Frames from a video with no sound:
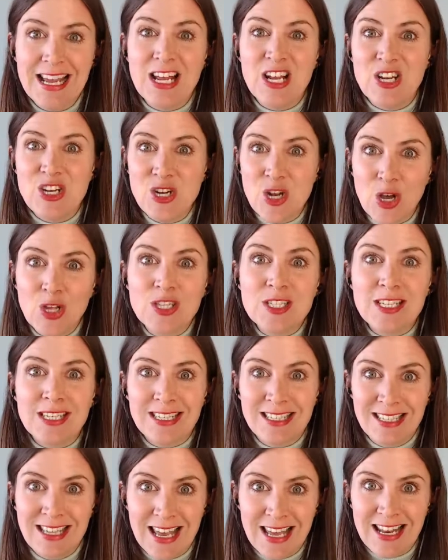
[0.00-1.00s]
not
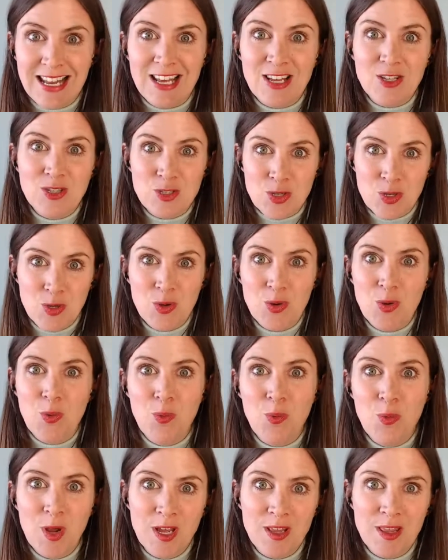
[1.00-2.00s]
getting to
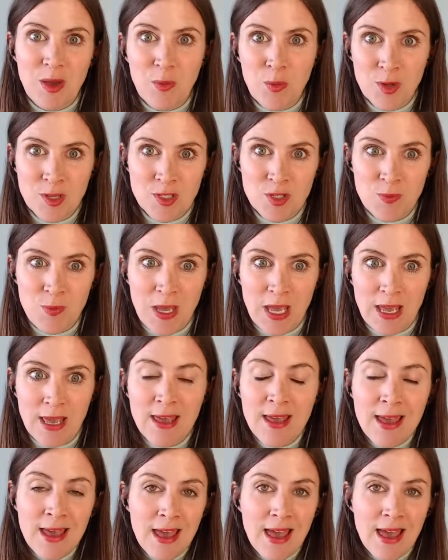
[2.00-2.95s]
where they want to be.